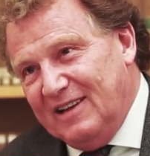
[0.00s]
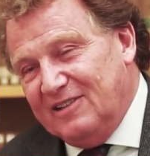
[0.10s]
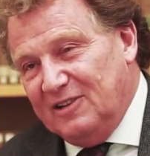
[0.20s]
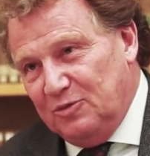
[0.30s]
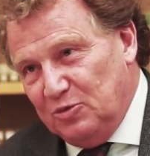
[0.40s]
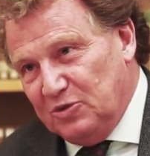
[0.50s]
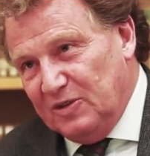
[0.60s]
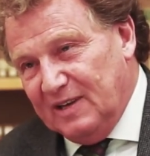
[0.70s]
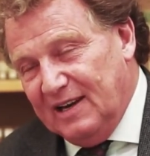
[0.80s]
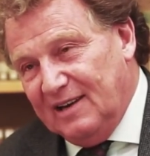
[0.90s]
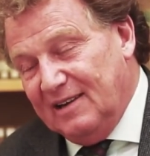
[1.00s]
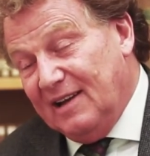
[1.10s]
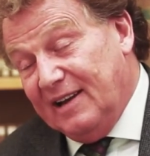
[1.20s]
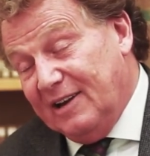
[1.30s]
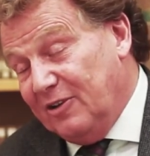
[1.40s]
institutional
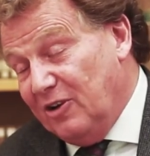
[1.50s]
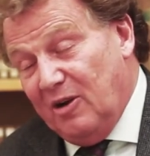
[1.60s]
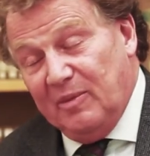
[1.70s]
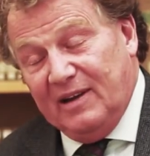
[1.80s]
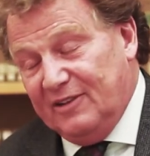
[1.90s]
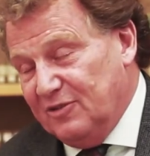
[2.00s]
and economic and